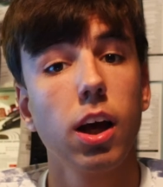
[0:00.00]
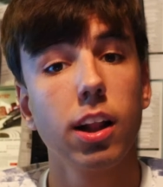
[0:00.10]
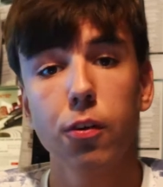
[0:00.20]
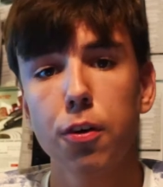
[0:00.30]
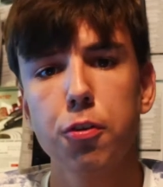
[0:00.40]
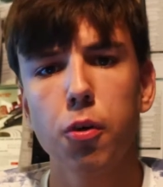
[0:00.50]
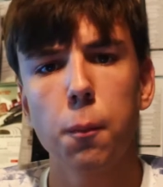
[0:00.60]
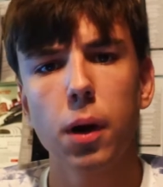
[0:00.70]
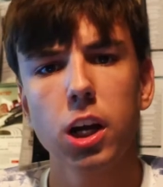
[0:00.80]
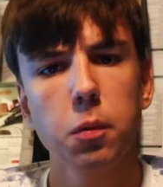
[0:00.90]
Hello everyone,
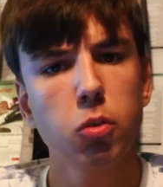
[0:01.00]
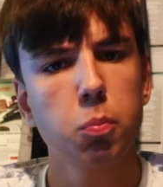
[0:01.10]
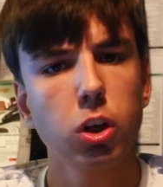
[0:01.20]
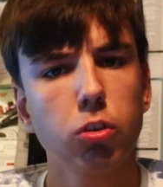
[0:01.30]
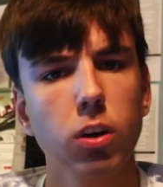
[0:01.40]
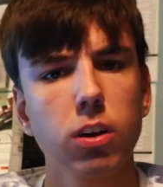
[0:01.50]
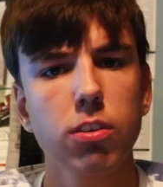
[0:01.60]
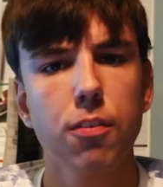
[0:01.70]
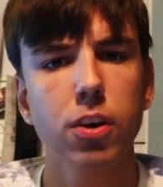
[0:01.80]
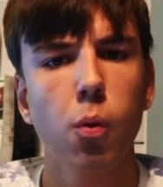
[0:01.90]
my name is British Logger
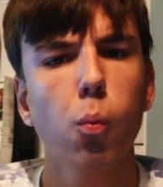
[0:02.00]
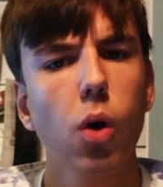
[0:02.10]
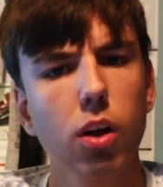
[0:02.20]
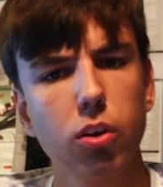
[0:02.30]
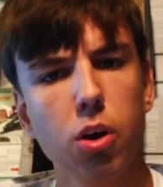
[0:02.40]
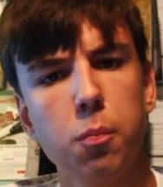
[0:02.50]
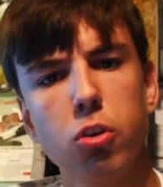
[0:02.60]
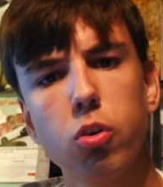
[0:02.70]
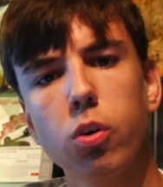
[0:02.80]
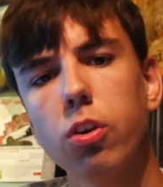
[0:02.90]
seven and welcome
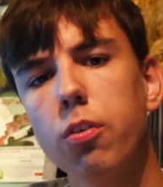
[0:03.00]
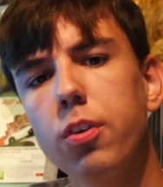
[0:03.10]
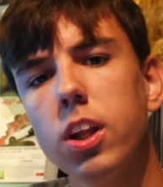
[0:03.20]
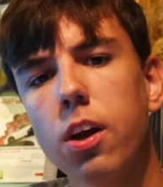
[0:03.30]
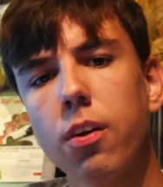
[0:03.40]
to another video.